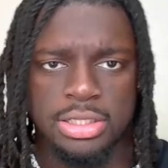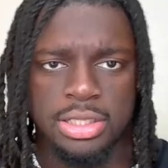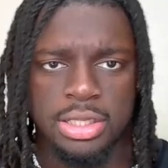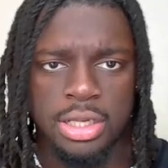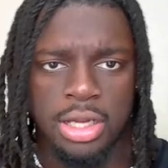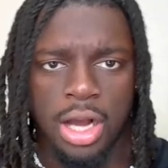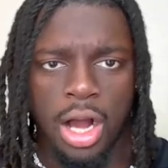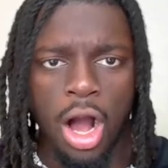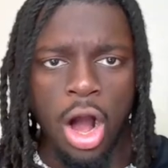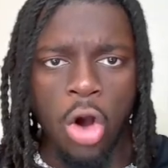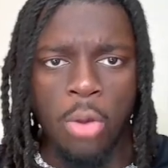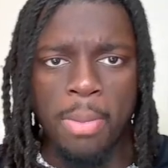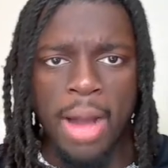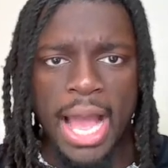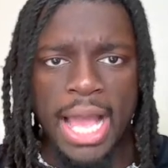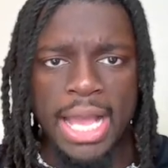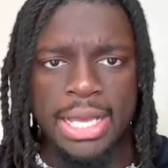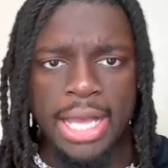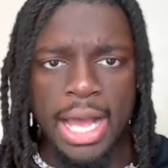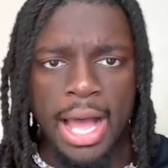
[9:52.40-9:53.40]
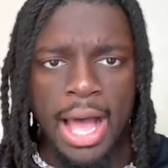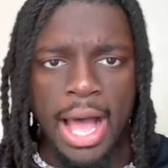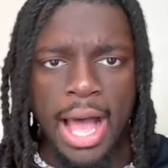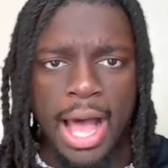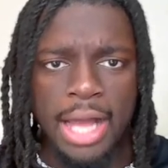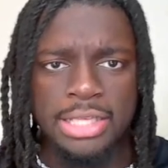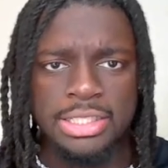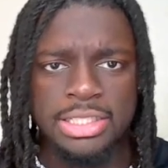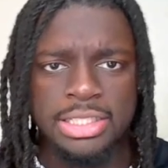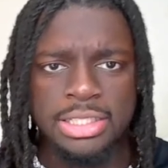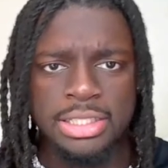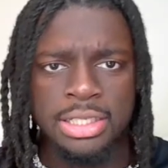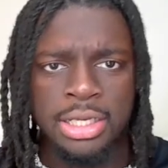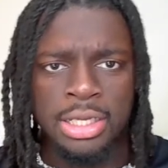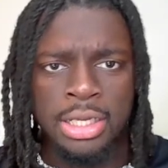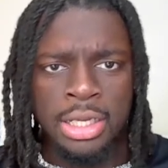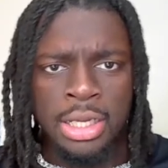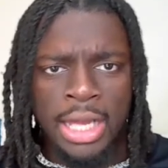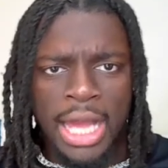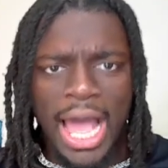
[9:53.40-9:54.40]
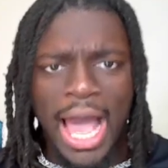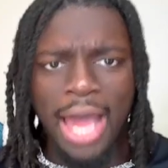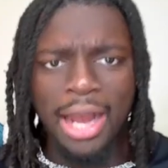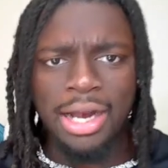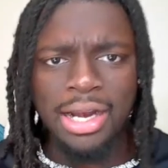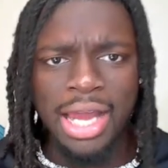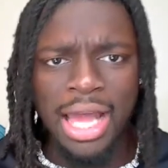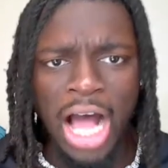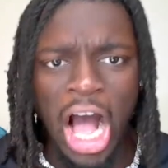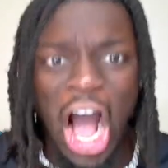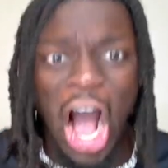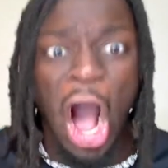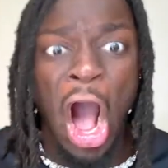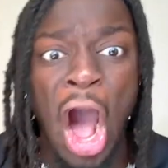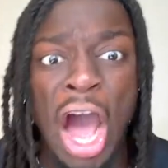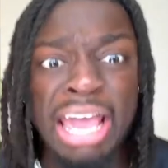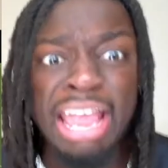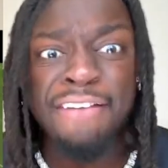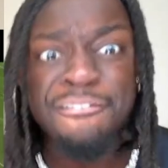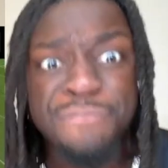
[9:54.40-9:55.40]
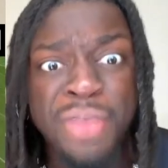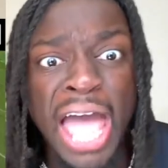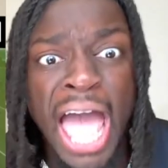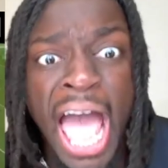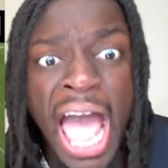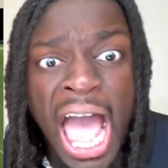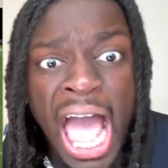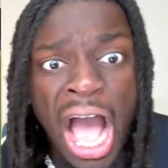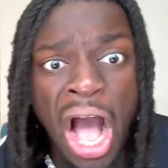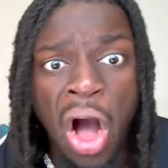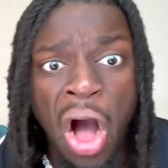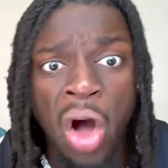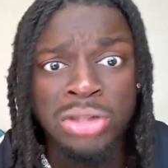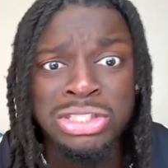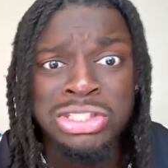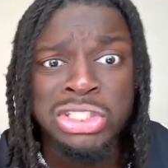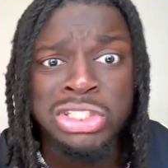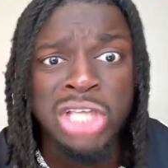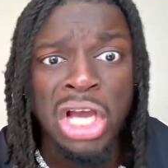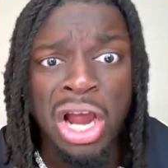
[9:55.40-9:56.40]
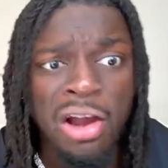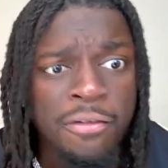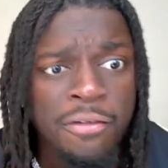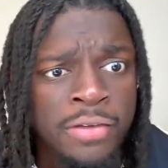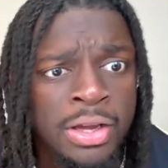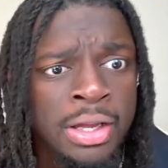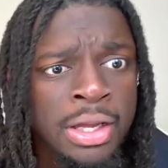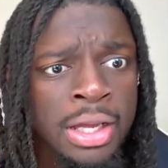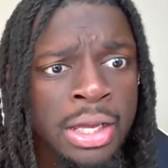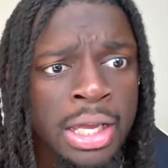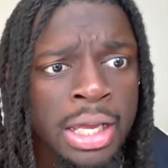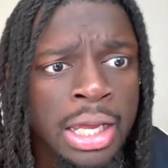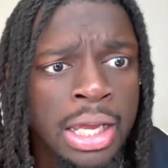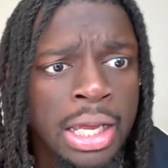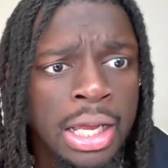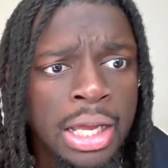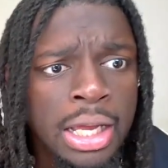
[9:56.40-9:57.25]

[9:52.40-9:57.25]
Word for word: Guy's oh my gosh. He sure is. Out of the eye. He tried his own man at the